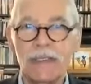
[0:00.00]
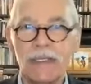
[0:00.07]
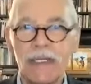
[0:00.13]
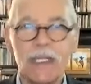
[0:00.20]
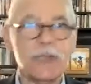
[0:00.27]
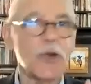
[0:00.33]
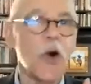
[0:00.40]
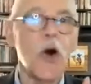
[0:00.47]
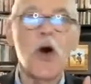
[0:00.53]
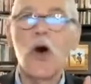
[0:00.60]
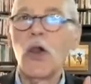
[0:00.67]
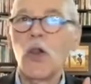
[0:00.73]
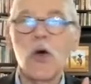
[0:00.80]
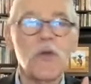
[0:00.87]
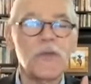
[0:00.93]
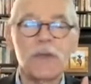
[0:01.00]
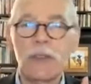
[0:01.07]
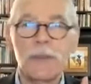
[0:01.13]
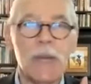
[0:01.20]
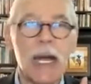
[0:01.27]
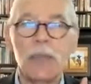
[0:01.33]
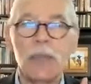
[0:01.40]
It is all over the
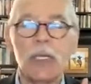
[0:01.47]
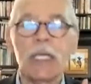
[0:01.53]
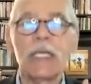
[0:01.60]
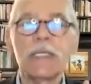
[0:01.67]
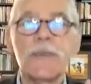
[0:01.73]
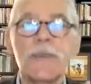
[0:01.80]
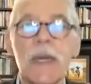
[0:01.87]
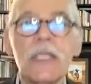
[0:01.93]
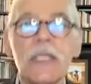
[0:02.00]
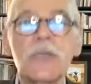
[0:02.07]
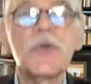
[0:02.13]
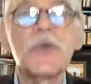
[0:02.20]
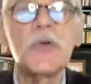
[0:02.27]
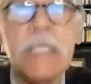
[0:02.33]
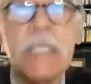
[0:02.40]
Bible. It is better to